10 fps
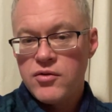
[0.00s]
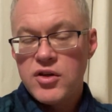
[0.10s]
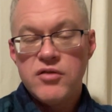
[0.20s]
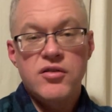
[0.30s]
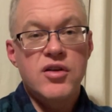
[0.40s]

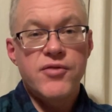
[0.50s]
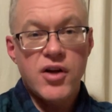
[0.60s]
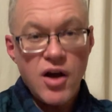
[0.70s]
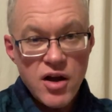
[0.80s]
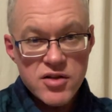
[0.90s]
Even if it
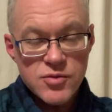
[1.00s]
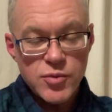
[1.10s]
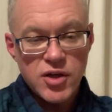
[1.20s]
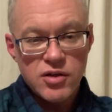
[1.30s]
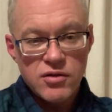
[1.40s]
costs
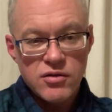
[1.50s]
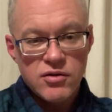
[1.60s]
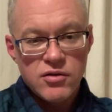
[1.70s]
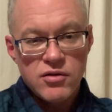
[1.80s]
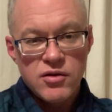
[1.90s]
me,
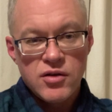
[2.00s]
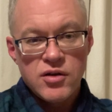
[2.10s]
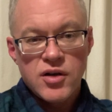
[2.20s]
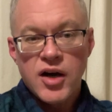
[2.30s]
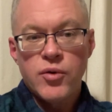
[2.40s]

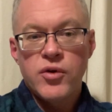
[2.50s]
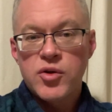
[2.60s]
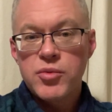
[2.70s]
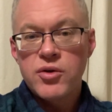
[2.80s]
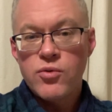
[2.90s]
I want
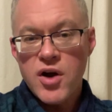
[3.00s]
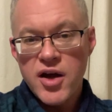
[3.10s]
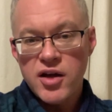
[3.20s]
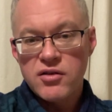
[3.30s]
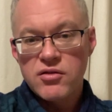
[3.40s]
to be
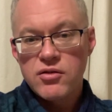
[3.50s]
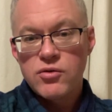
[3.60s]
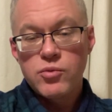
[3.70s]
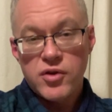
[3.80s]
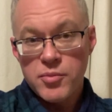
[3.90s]
right
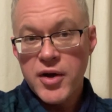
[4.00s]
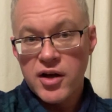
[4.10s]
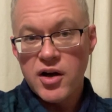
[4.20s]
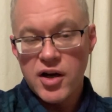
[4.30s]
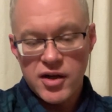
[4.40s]
with my
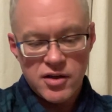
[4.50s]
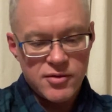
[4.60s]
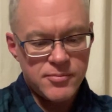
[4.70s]
God